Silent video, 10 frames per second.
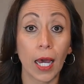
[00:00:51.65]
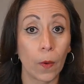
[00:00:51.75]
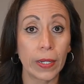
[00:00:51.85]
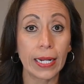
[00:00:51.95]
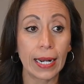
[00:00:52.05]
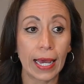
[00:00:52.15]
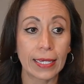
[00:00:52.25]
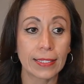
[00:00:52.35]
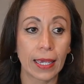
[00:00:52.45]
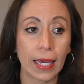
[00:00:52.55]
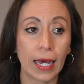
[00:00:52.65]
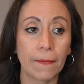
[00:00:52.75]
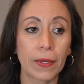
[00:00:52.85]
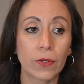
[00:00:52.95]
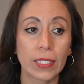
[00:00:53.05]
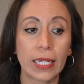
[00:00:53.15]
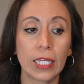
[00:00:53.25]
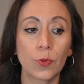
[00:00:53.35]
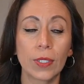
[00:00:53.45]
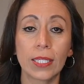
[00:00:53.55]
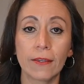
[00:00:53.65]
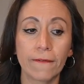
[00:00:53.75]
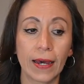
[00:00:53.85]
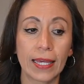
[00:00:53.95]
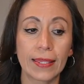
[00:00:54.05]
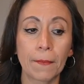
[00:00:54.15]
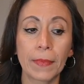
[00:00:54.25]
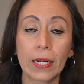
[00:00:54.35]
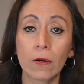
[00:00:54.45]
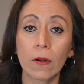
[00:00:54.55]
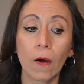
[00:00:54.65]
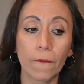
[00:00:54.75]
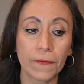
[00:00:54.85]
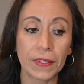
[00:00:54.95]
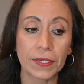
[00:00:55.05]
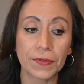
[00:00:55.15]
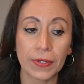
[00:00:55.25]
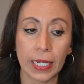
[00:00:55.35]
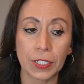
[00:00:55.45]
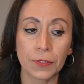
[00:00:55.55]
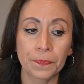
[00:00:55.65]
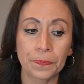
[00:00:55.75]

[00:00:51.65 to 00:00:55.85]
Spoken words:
how many lines I have because I need to identify the middle of this range.